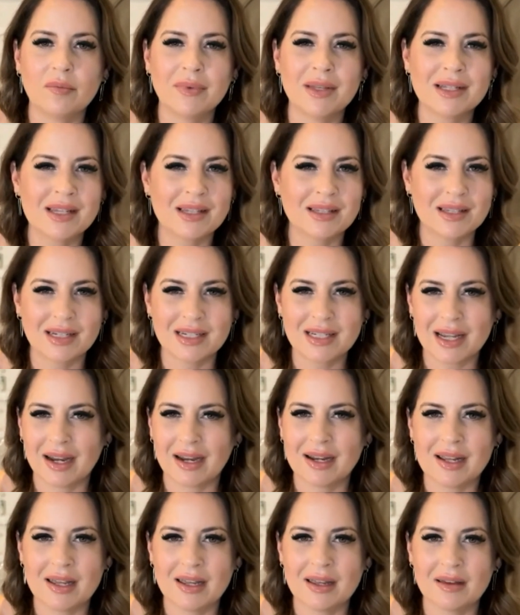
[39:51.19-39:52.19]
This is a
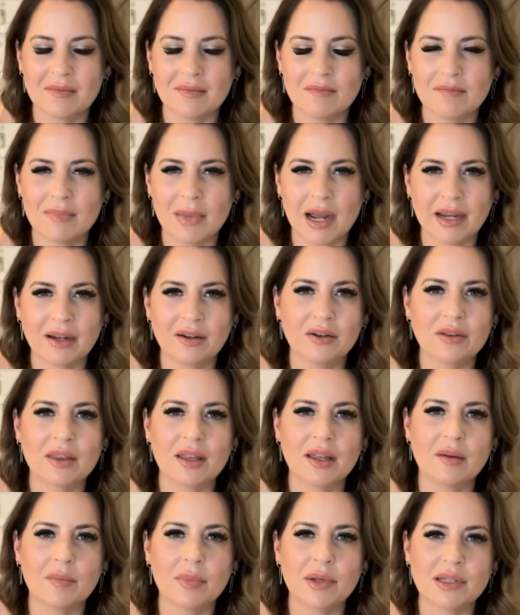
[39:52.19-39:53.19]
tiny, minor
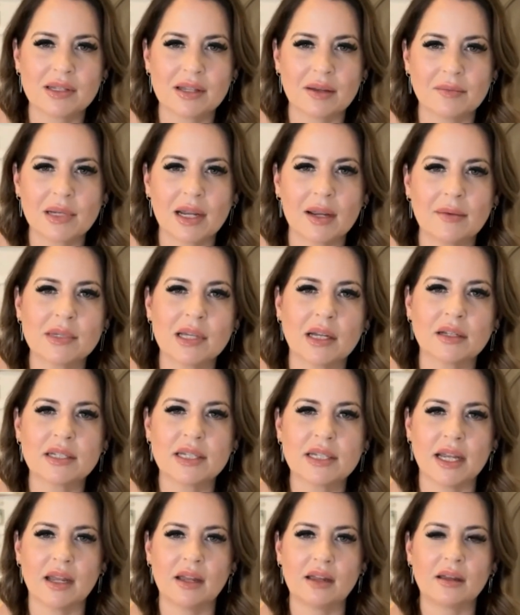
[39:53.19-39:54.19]
thing, but sometimes I'll
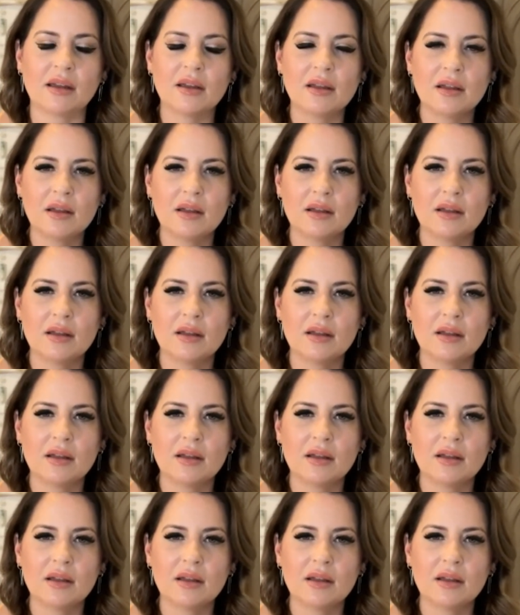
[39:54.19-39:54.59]
take